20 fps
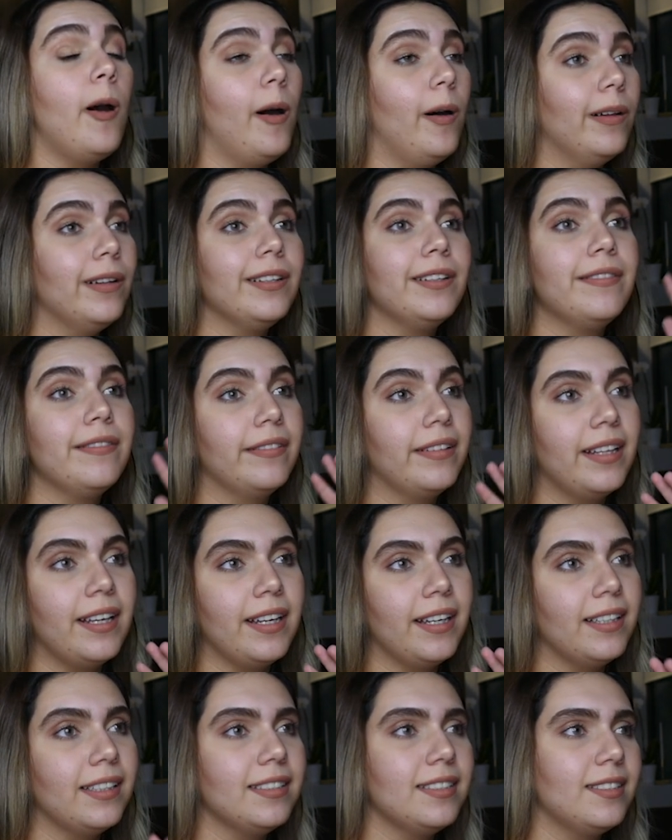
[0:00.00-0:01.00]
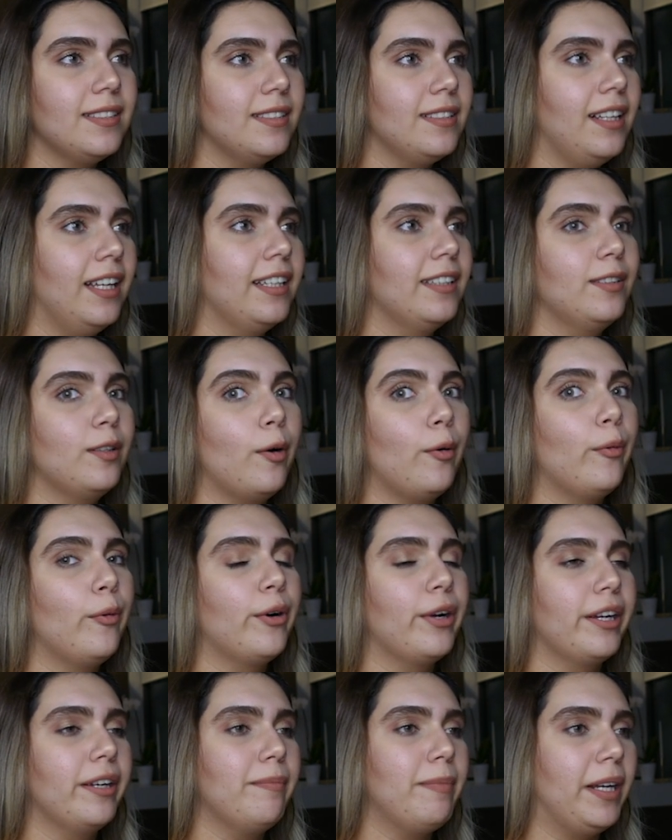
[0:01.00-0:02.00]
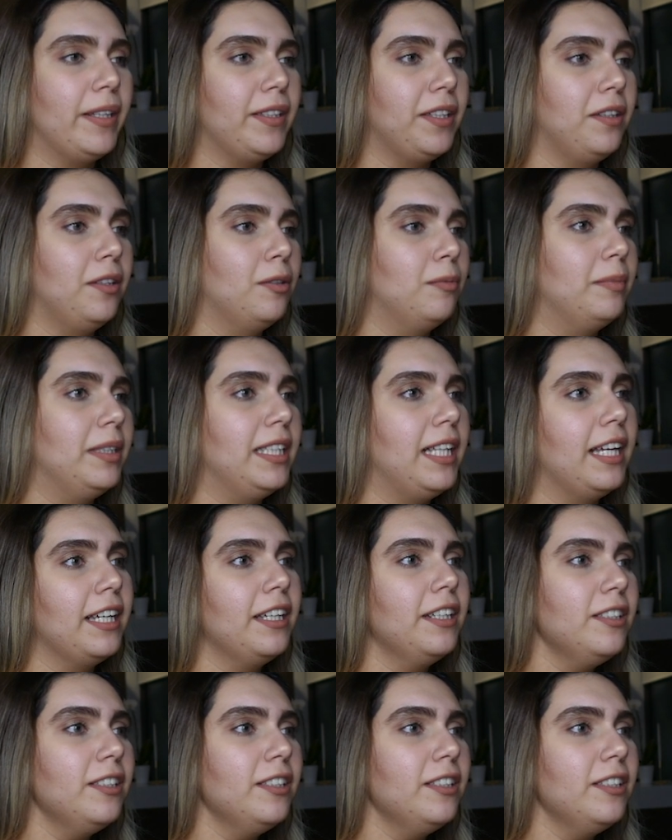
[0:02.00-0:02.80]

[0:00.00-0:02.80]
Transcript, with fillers: all of this. Like don't worry about it. Don't be like